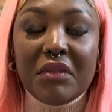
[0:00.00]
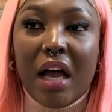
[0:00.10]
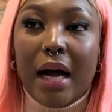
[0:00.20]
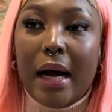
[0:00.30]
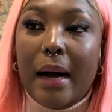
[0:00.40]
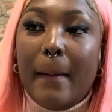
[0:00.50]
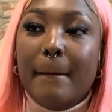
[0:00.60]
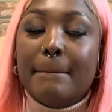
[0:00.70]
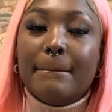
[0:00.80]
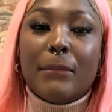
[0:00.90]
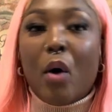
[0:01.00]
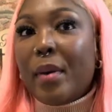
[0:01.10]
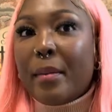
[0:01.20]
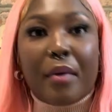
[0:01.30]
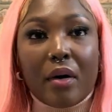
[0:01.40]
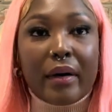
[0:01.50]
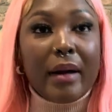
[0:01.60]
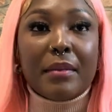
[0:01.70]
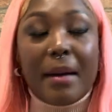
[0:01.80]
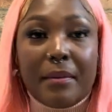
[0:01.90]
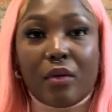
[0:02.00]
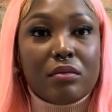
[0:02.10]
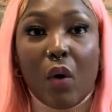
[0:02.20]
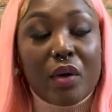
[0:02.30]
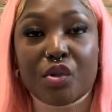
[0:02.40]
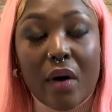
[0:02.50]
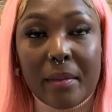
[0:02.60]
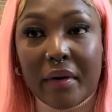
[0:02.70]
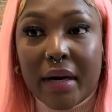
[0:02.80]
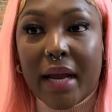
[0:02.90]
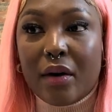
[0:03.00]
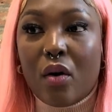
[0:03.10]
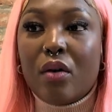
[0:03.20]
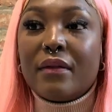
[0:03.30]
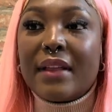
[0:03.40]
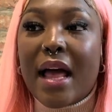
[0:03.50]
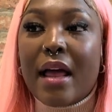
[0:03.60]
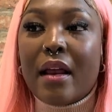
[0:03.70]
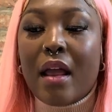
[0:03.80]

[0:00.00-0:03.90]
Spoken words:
au pair program, going to America and all of that.